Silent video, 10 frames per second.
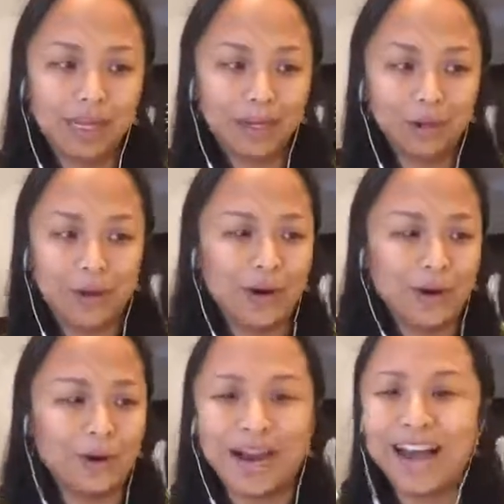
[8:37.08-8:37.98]
I don't
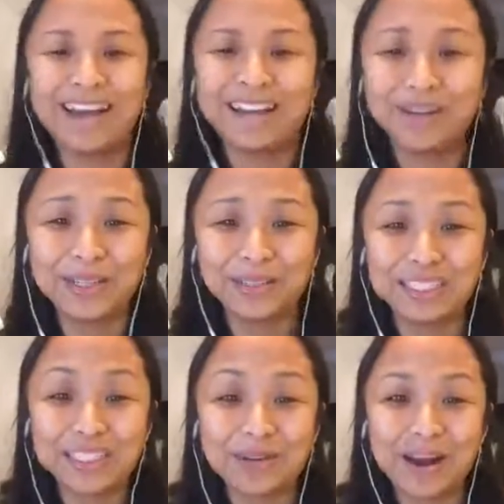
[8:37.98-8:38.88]
know what other way to
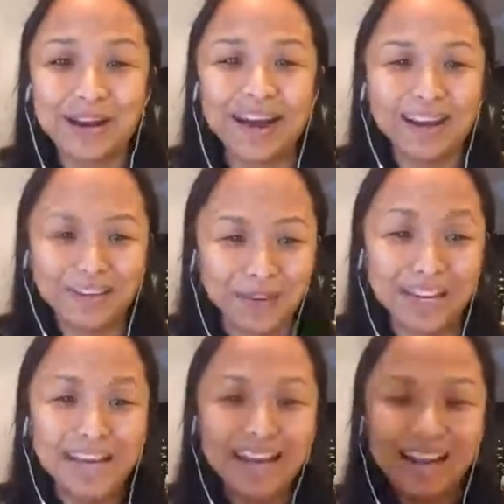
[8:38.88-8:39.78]
describe luck,
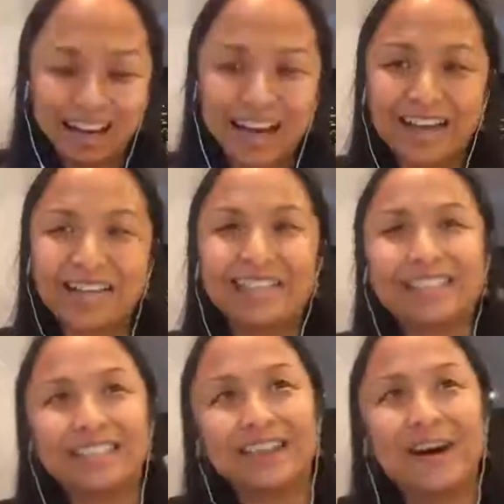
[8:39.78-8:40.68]
but luck
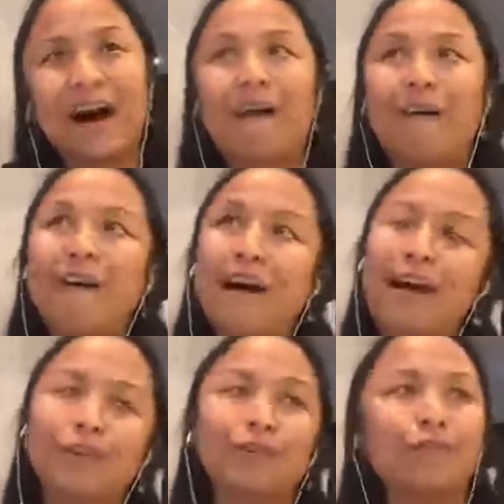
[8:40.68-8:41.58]
is, you know, how
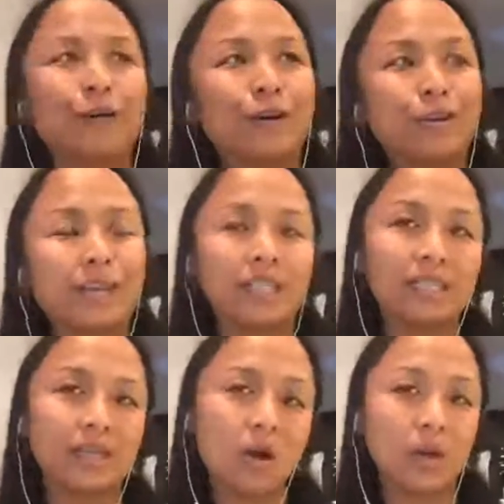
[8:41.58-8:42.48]
you feel
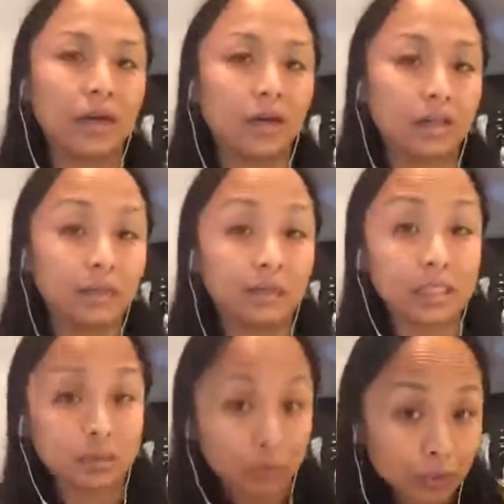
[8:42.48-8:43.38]
things are going a little
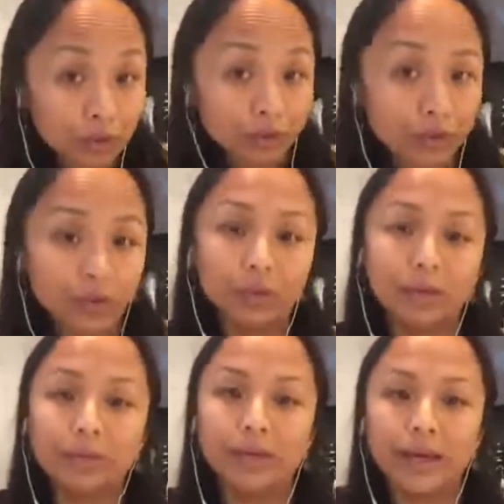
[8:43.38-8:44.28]
bit smoother for
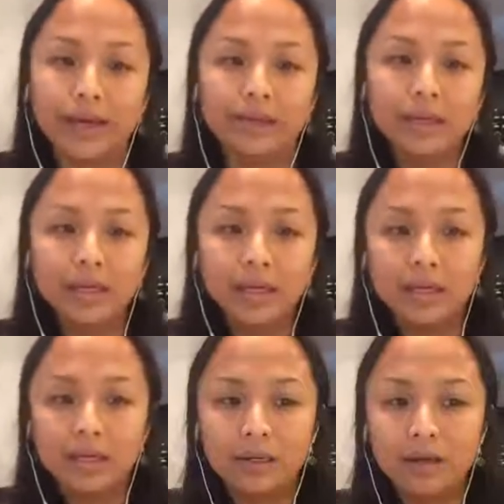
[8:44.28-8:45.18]
you, and,
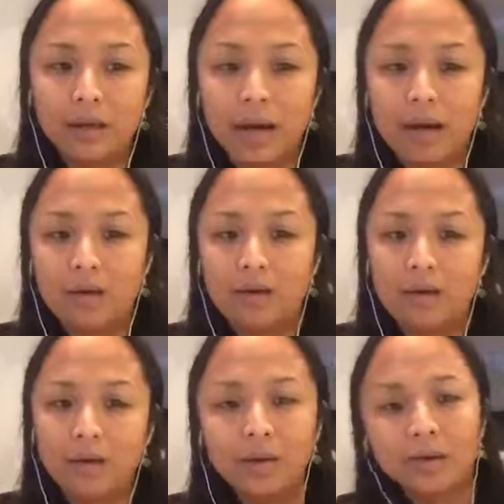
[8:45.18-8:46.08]
you know, how,
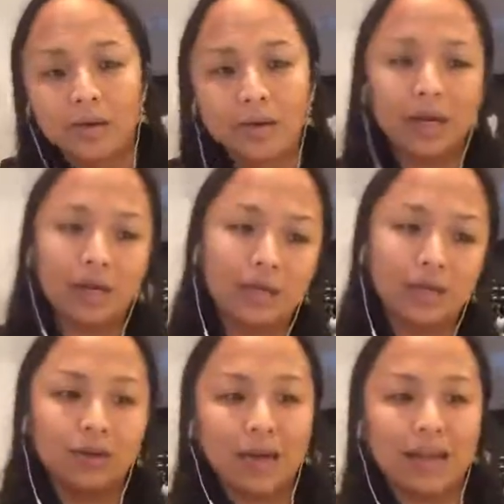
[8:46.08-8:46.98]
oh, you're lucky
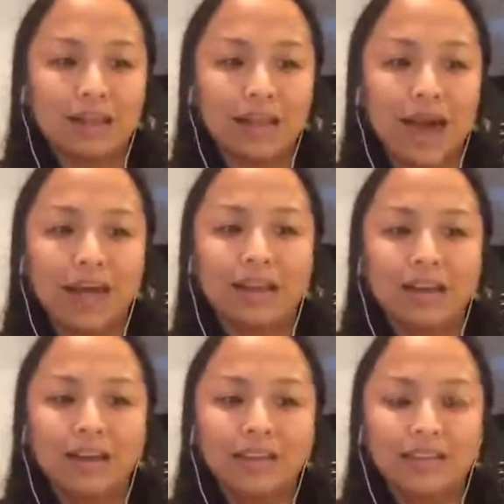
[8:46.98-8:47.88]
you got that.
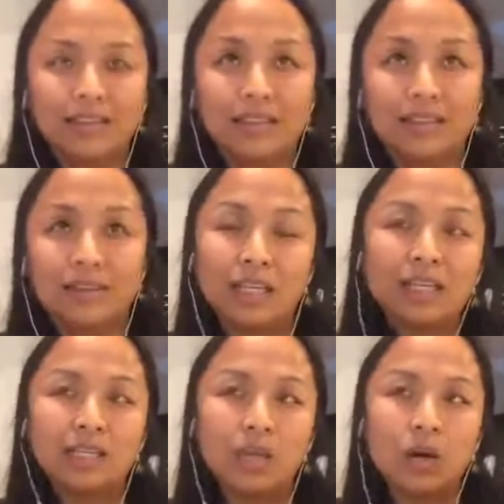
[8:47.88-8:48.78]
You know,
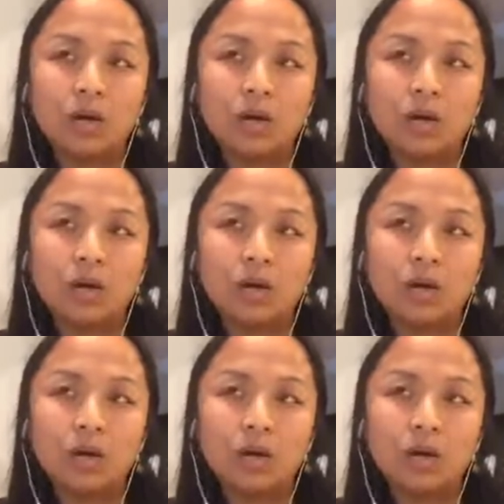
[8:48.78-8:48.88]
things,